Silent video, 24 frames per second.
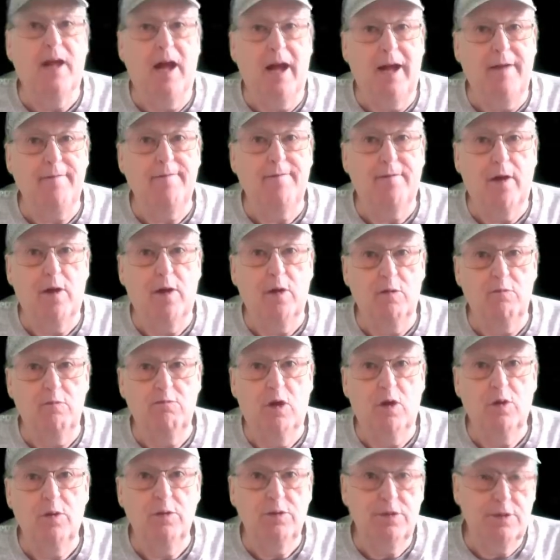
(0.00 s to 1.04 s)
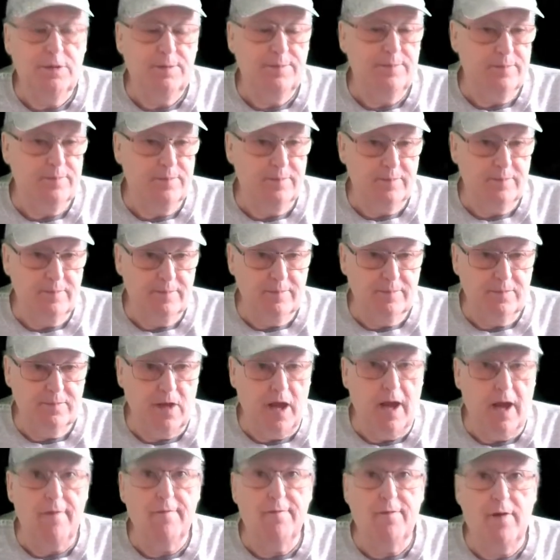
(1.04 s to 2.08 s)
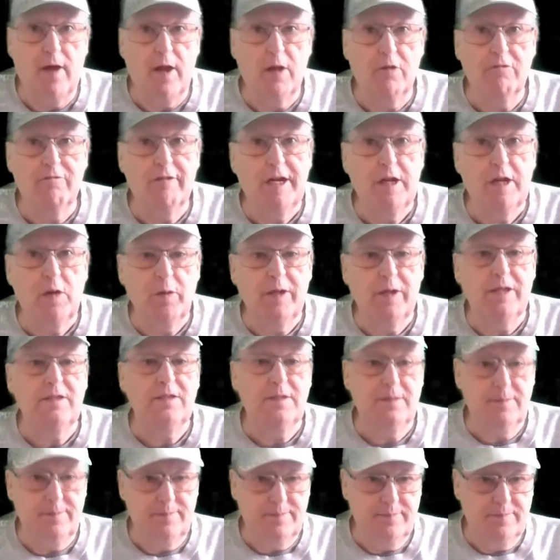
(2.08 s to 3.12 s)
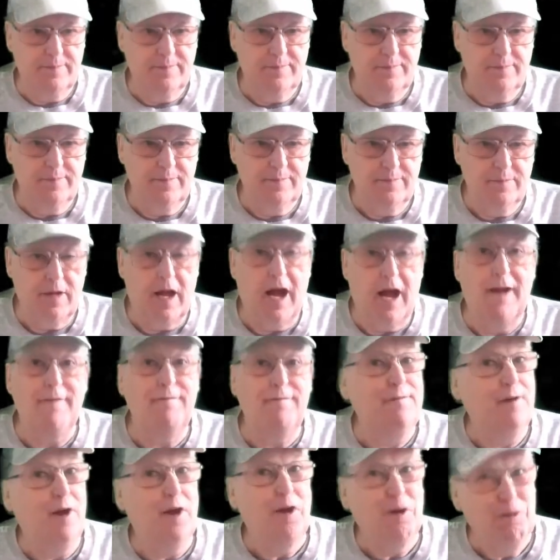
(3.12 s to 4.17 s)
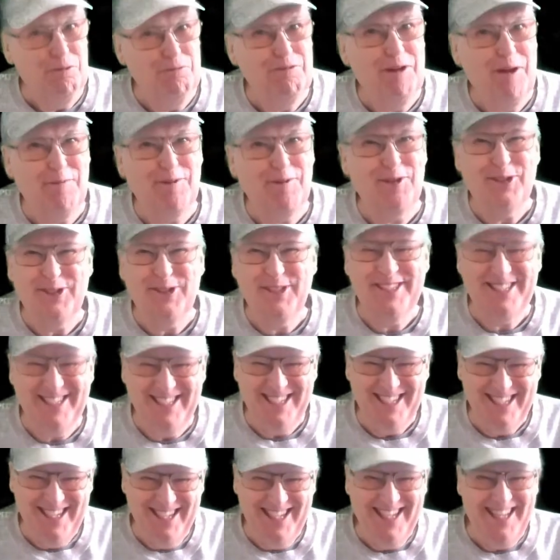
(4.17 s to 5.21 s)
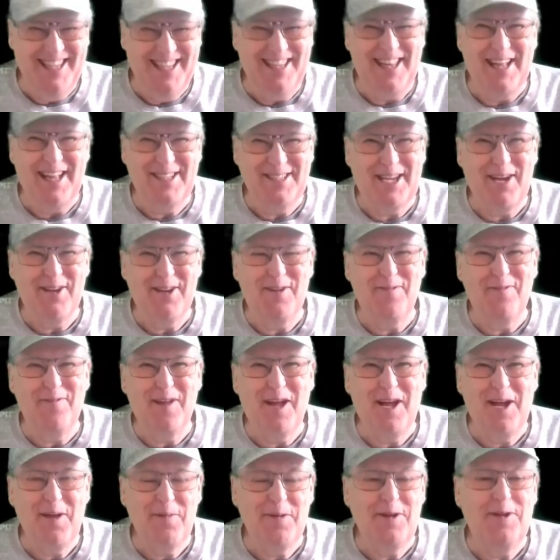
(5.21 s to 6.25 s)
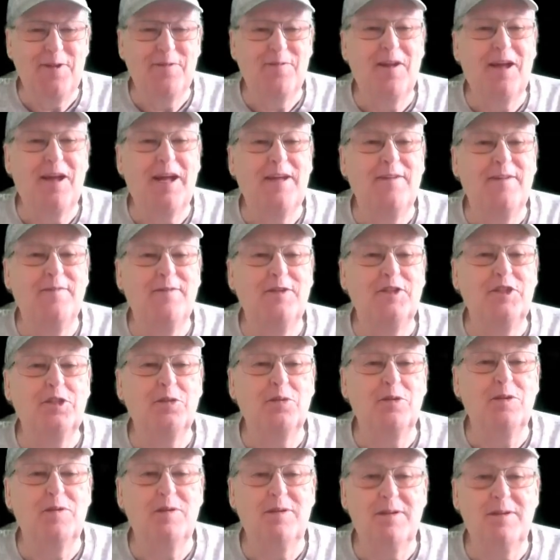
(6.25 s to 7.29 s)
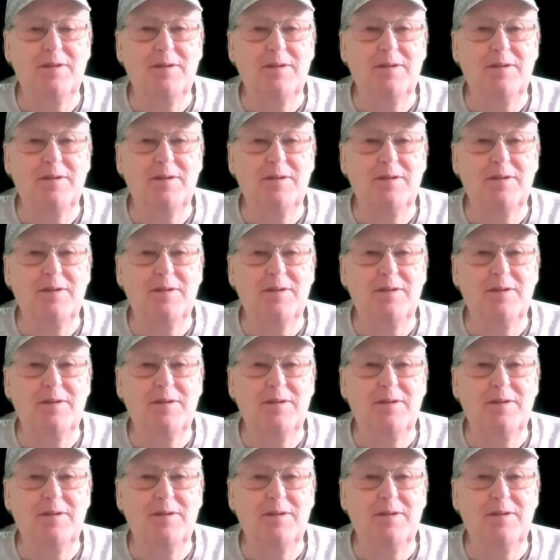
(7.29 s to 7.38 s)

I follow roads, I follow railways, I follow rivers. That's how you fly when you're flying visual.